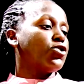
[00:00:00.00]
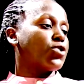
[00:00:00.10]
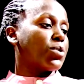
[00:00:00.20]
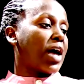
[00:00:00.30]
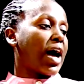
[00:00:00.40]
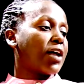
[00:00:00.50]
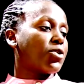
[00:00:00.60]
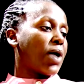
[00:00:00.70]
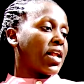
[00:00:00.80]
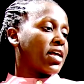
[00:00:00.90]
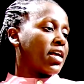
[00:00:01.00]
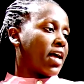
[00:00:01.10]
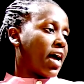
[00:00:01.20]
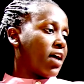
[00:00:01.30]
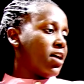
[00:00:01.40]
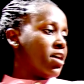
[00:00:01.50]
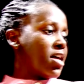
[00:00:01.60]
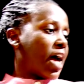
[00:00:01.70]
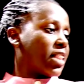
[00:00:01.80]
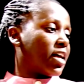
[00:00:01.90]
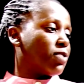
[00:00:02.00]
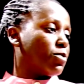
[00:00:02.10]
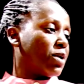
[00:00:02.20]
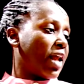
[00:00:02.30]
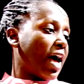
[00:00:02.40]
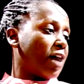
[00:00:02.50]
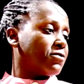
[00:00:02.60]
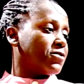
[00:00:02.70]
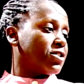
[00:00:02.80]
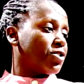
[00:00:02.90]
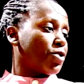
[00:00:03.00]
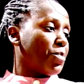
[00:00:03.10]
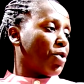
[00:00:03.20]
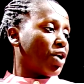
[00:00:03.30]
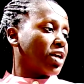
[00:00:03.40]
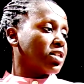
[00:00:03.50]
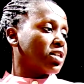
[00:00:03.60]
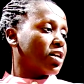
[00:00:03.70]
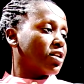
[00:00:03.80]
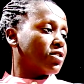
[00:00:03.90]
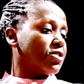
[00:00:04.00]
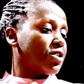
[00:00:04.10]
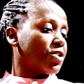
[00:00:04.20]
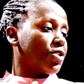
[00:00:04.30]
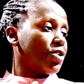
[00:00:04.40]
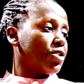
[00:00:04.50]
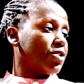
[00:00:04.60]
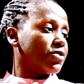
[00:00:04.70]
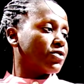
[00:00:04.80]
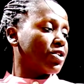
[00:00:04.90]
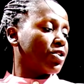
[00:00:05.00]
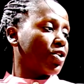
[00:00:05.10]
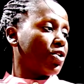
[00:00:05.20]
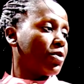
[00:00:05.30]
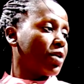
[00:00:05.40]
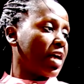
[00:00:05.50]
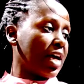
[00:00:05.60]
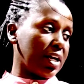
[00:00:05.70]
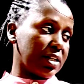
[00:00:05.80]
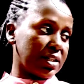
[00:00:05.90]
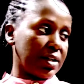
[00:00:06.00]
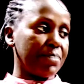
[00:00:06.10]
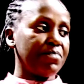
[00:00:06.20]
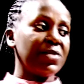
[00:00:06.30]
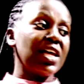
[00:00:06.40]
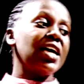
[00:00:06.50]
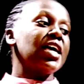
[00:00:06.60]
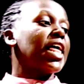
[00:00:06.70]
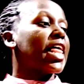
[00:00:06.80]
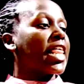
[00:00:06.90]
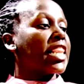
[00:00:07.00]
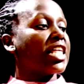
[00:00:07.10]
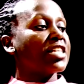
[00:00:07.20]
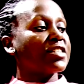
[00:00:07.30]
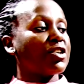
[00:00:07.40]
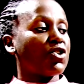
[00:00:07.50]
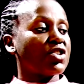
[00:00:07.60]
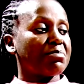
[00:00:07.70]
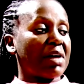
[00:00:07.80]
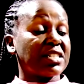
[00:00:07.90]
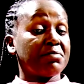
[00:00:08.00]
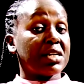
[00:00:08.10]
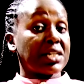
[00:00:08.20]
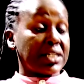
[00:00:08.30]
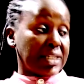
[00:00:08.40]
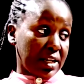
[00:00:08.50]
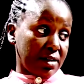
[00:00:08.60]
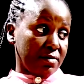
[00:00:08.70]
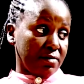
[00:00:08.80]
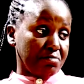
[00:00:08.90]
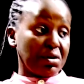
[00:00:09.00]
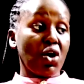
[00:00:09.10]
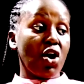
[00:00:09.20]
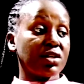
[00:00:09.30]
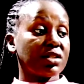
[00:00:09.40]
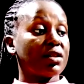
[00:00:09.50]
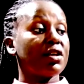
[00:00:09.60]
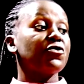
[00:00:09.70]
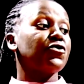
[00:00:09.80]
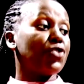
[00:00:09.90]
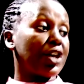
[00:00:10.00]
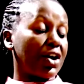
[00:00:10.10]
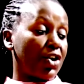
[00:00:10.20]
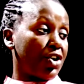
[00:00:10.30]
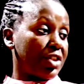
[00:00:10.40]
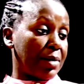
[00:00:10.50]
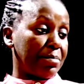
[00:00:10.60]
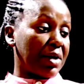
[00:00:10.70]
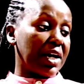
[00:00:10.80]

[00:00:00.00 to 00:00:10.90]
So we add 1 here and then we will have 0.008. These zeros must be written, because if you ignore them